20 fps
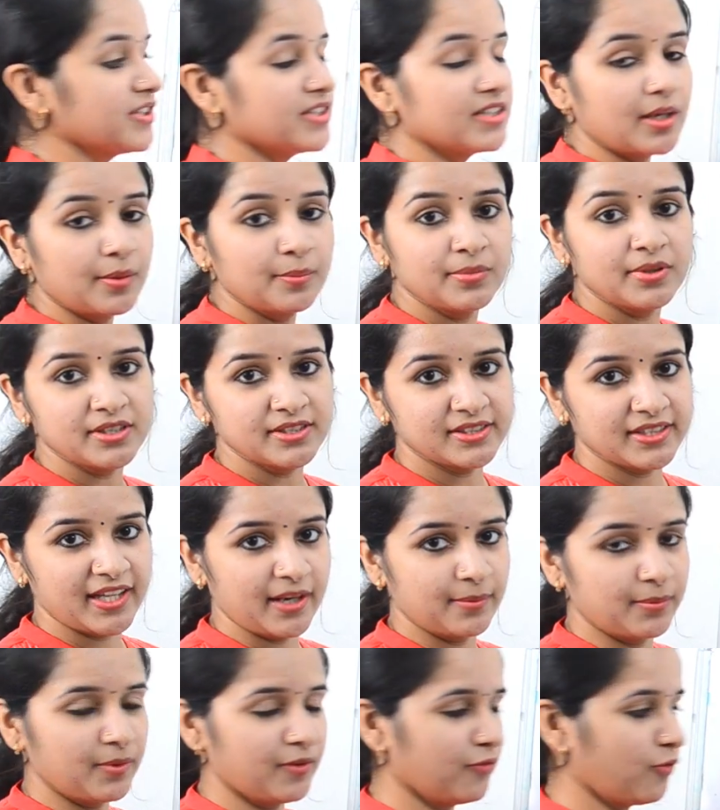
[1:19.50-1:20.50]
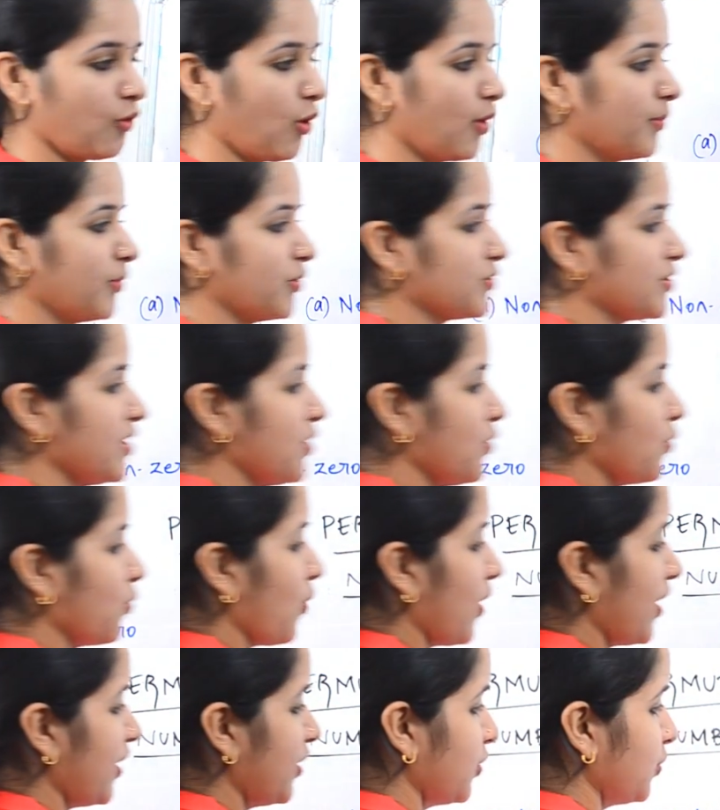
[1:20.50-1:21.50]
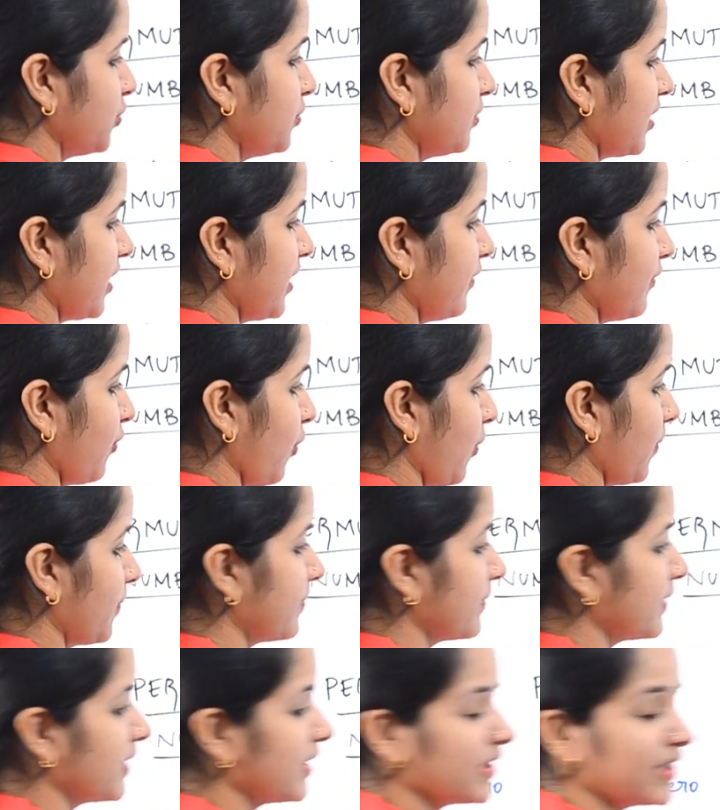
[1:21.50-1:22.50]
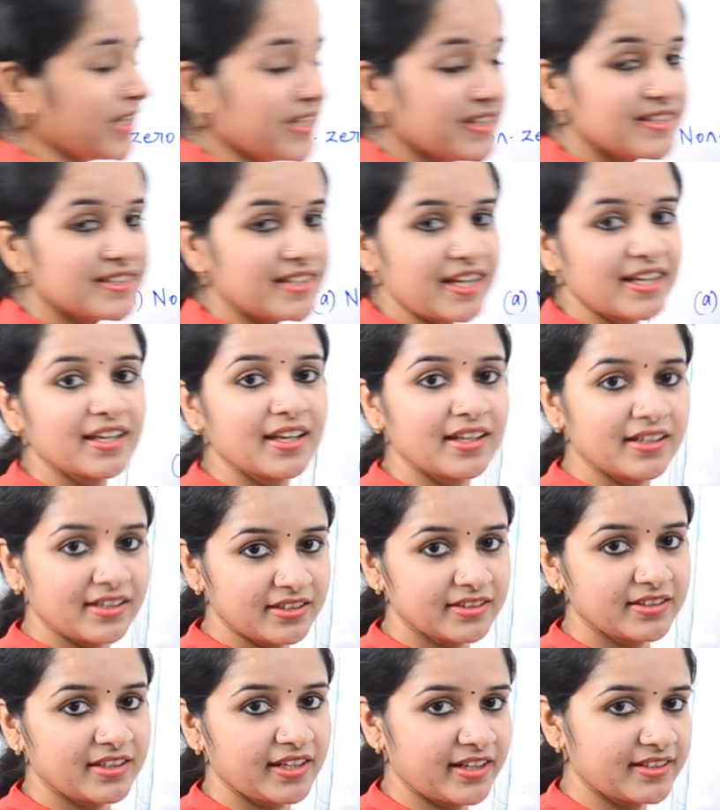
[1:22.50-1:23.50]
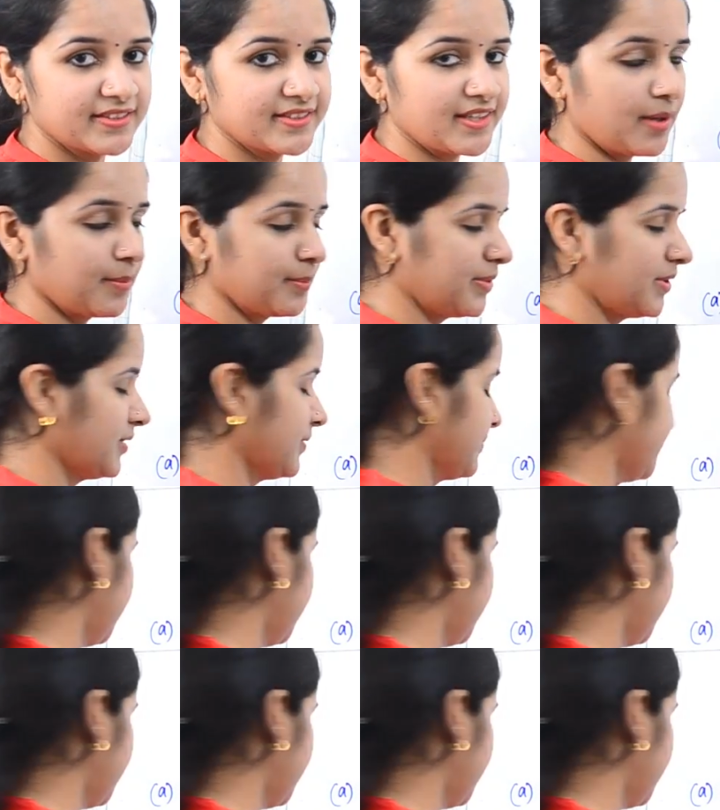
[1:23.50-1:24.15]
numbers can be formed using 1, 2, 3, 4. Let's take another example.